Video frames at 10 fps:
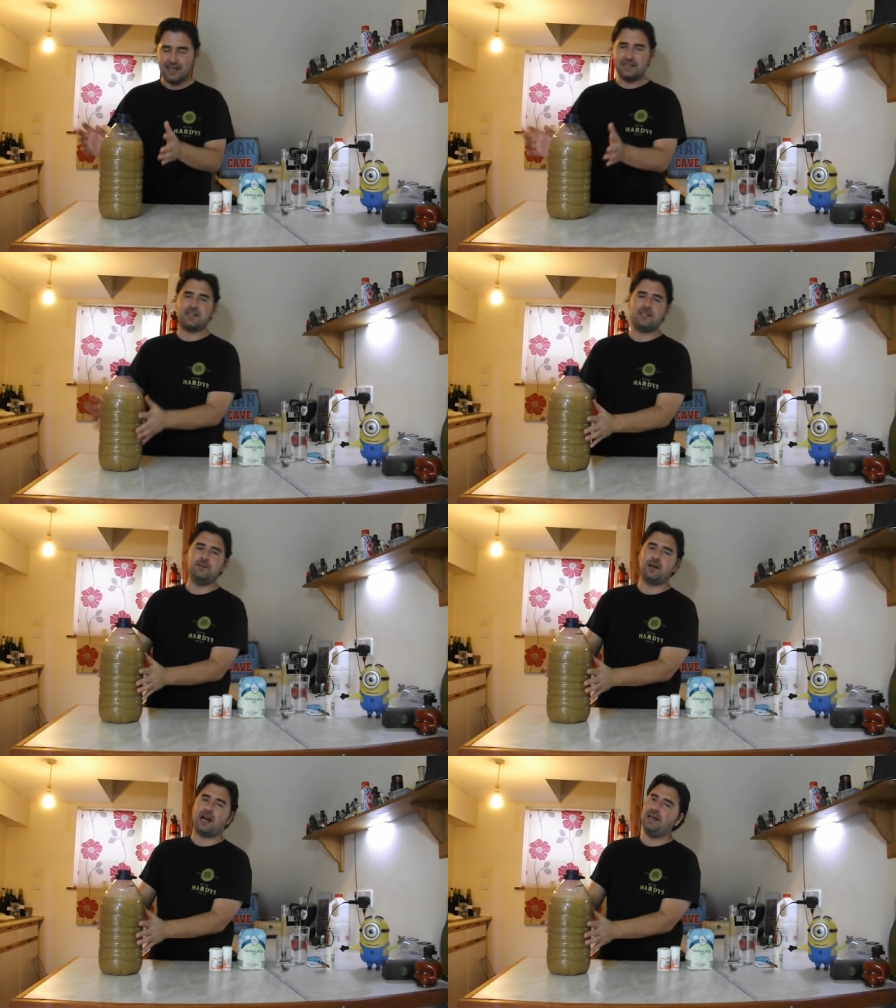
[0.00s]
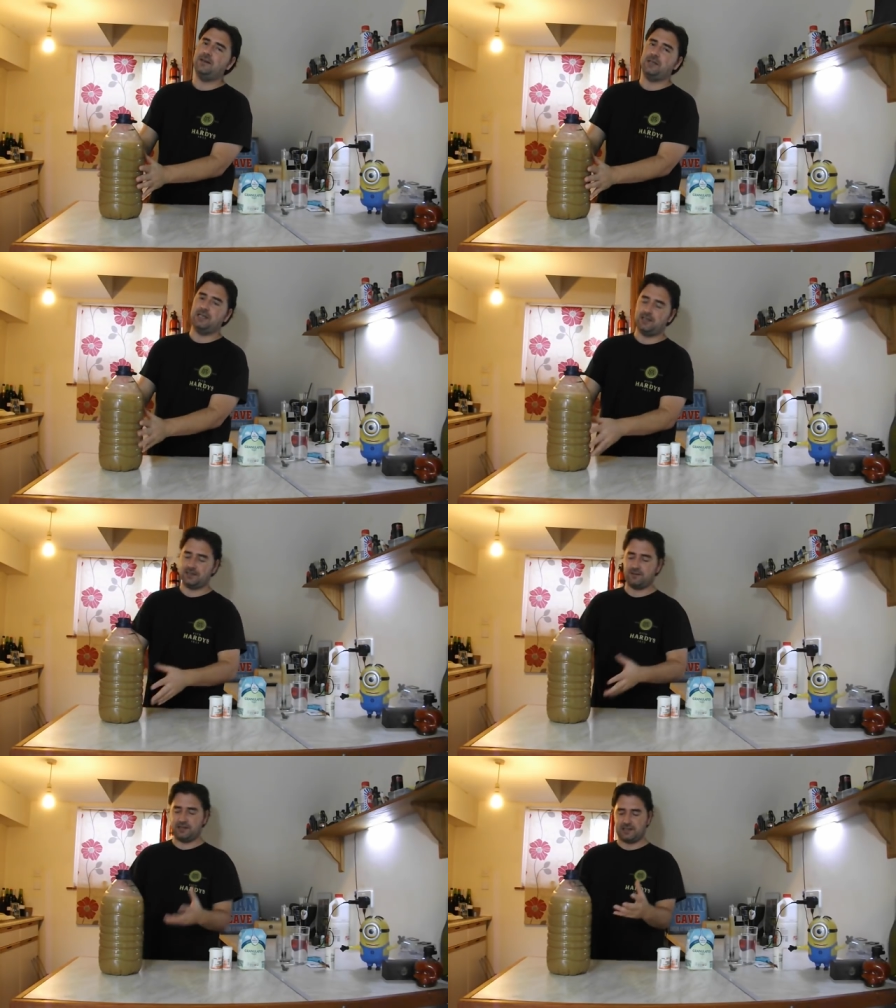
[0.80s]
It's still cloudy
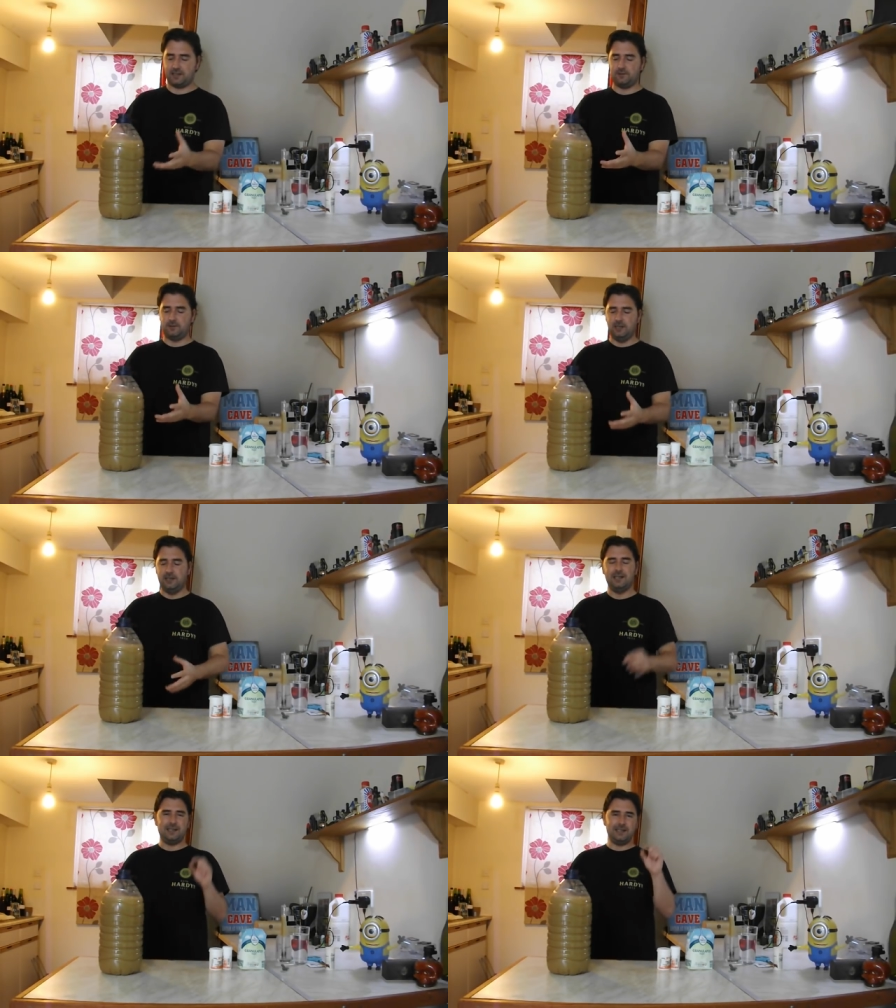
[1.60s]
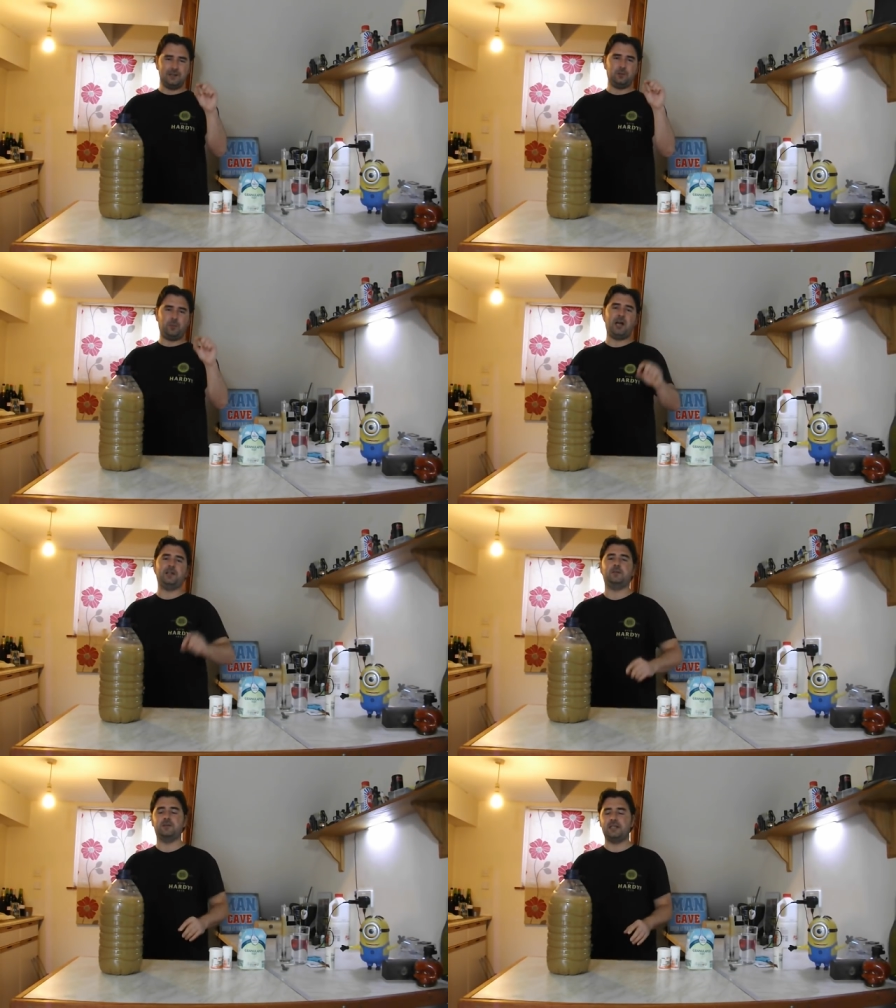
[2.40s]
because there is still little
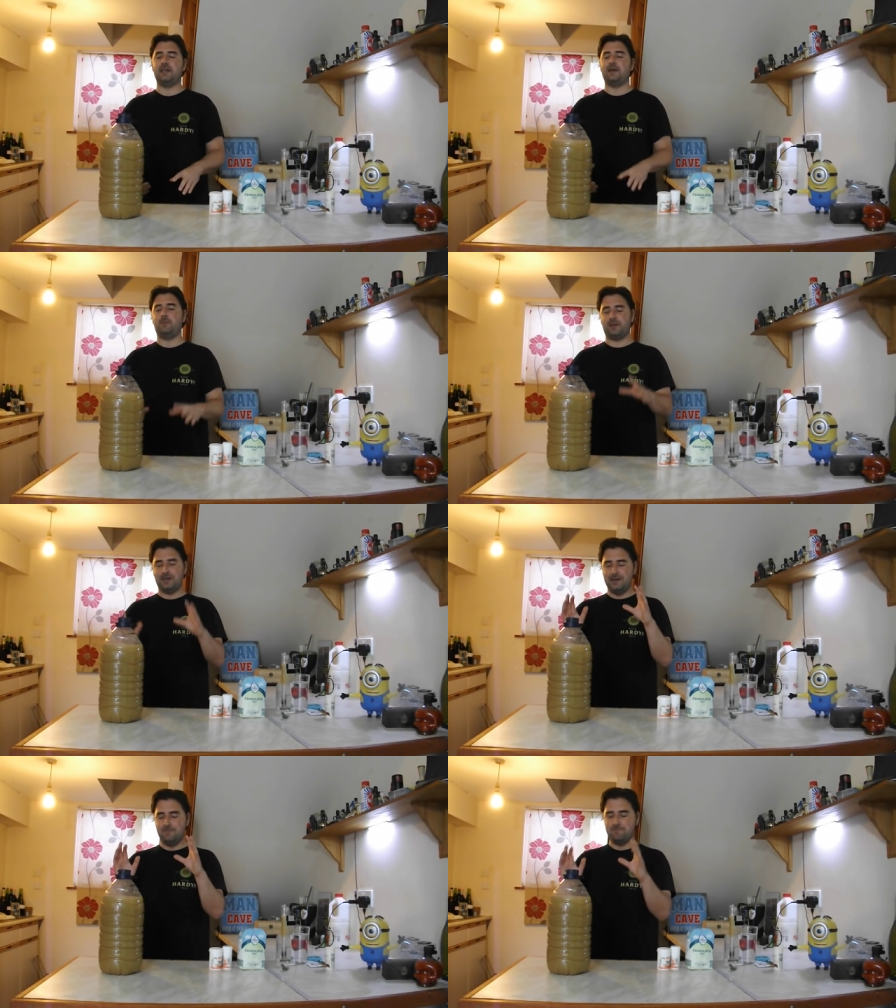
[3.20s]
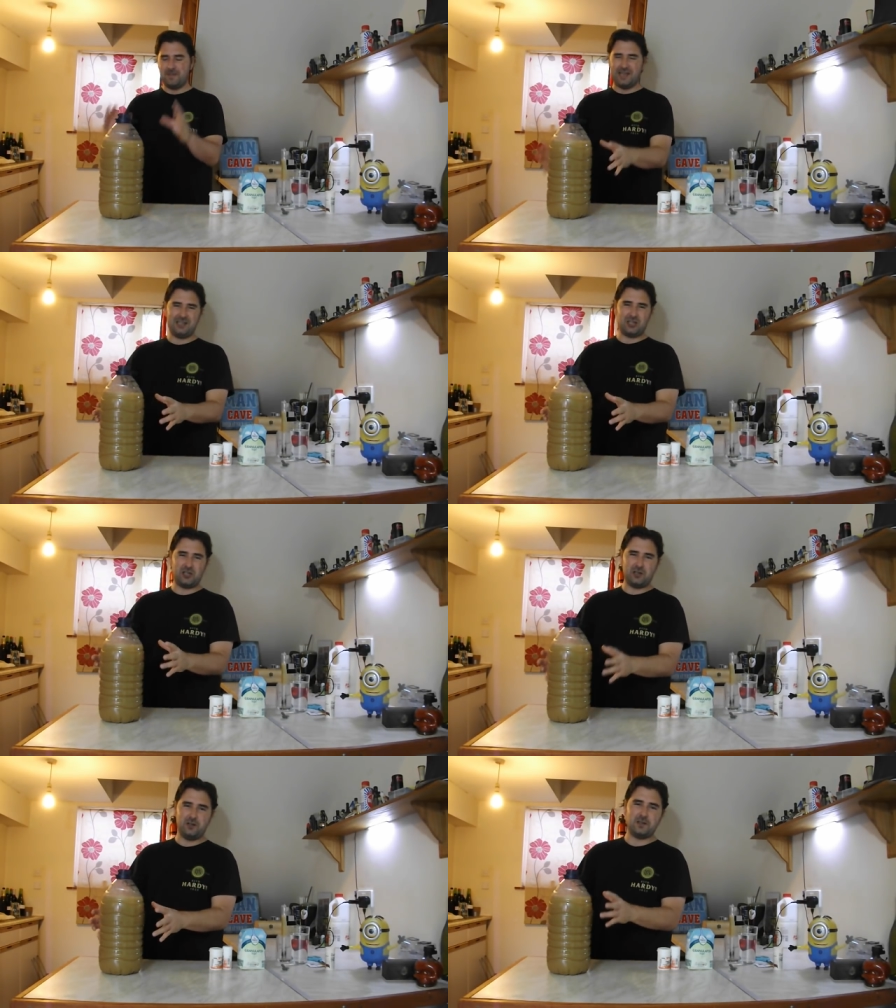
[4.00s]
particles in there, but it
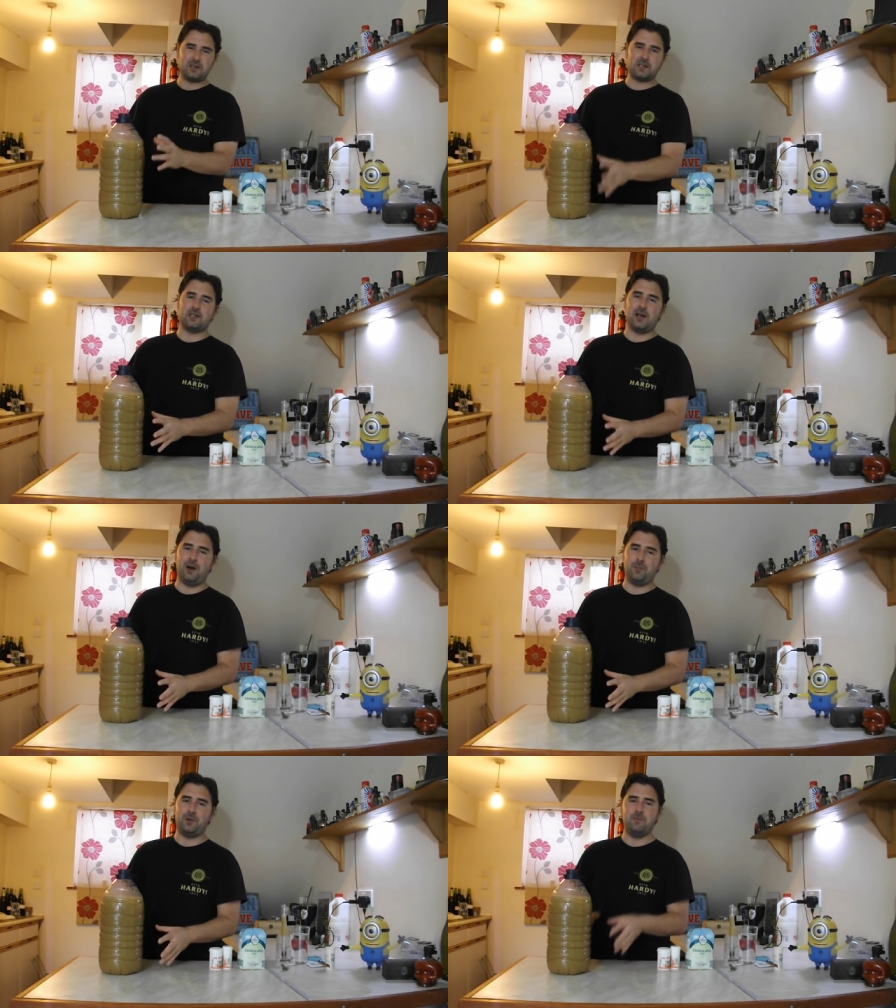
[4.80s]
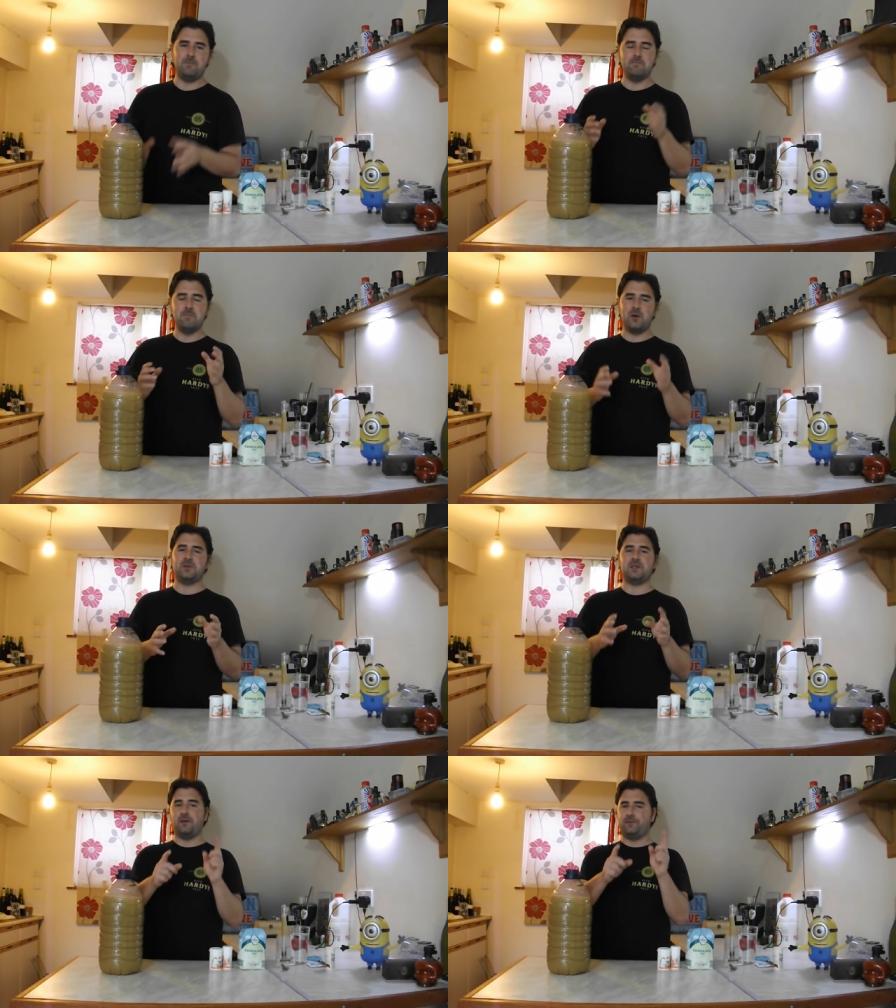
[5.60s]
should stop
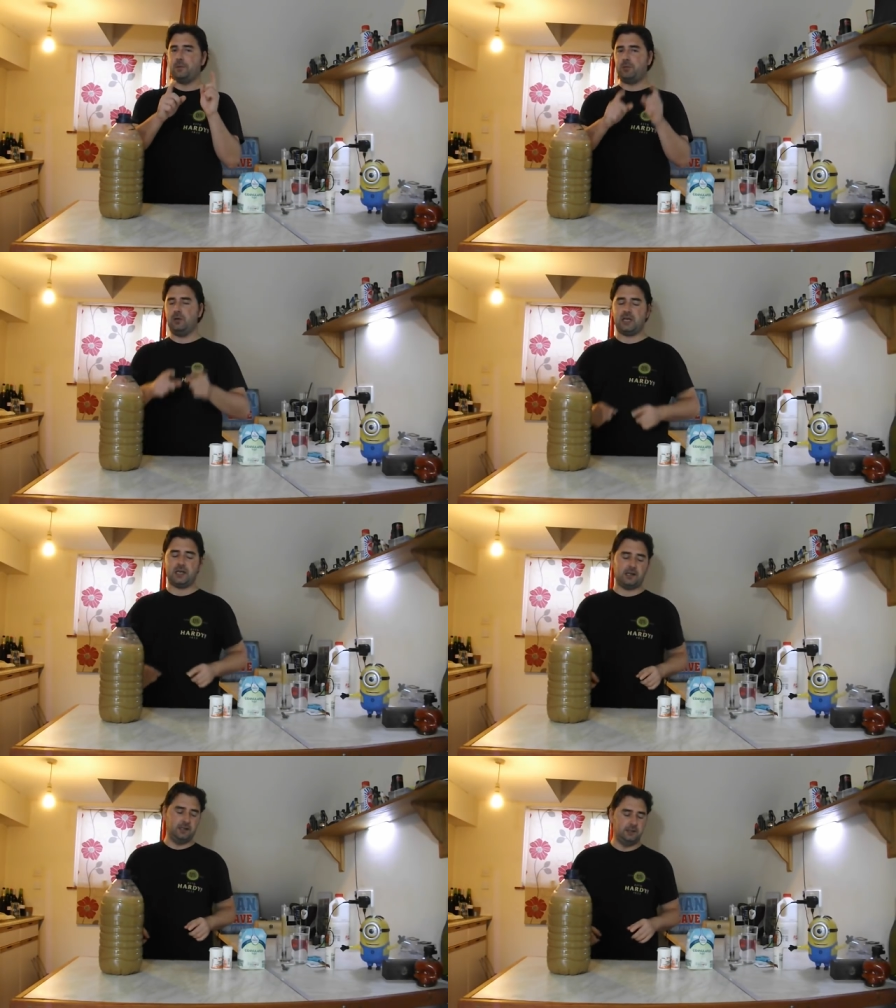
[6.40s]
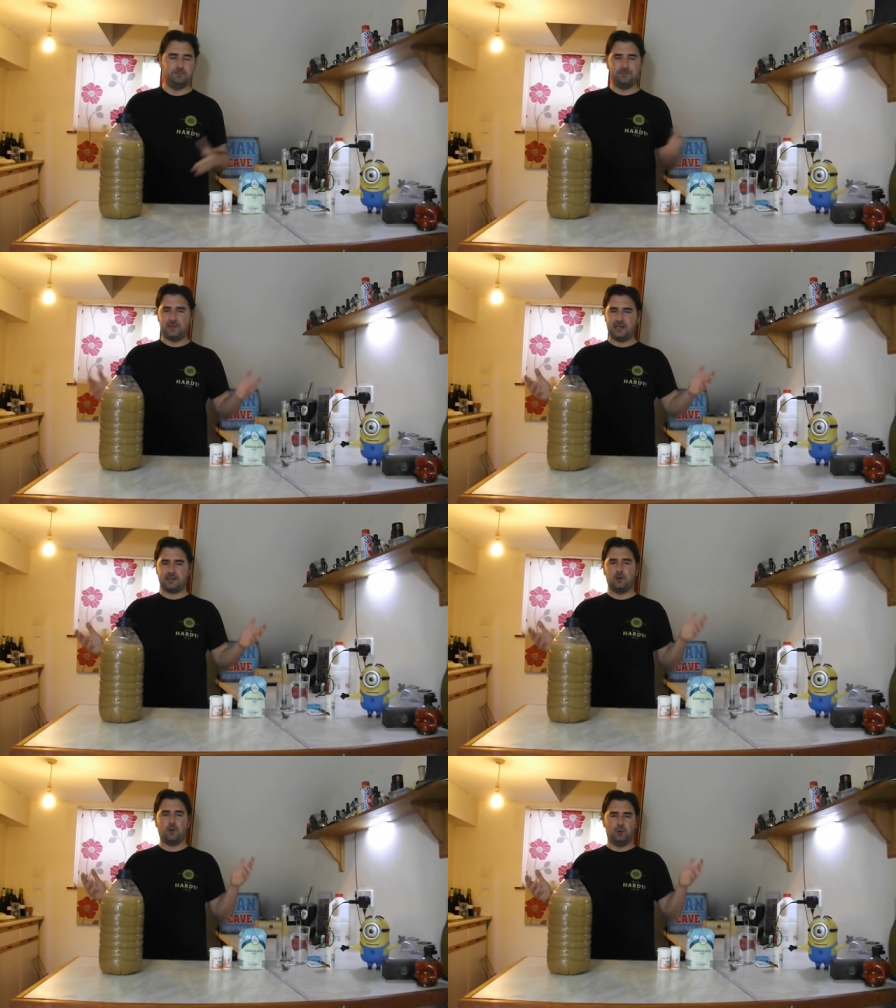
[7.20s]
most of the puking, as
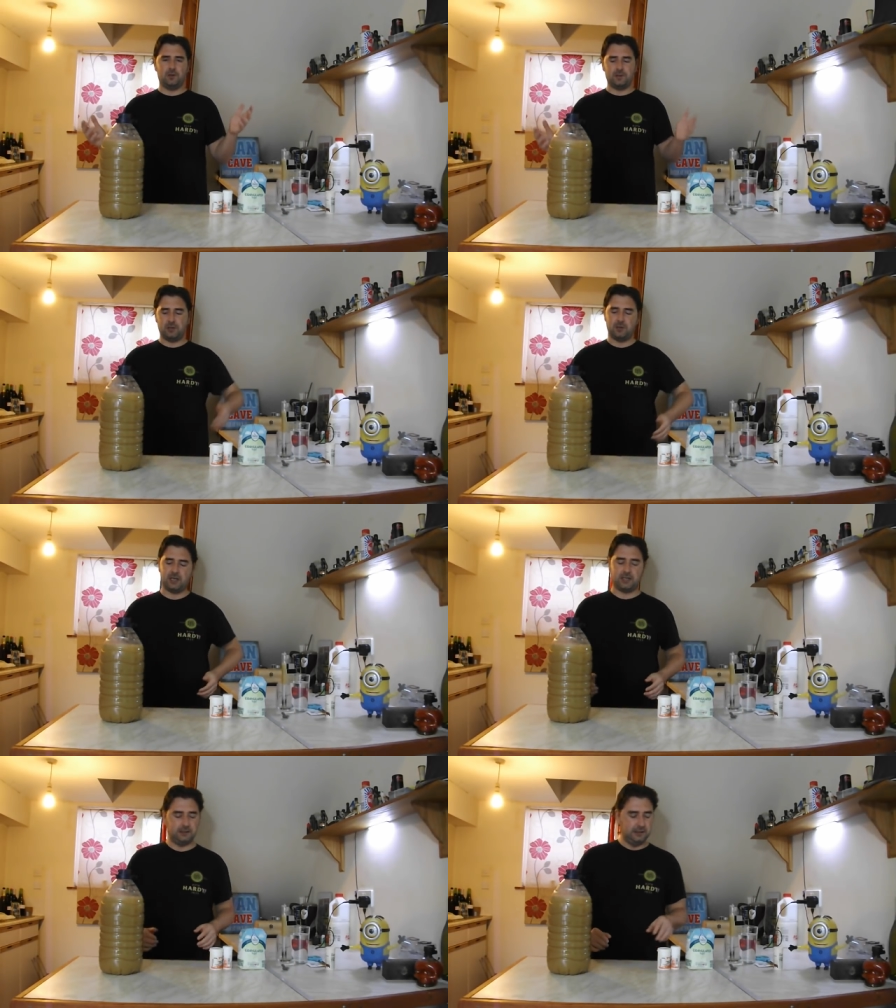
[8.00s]
in all of the puking.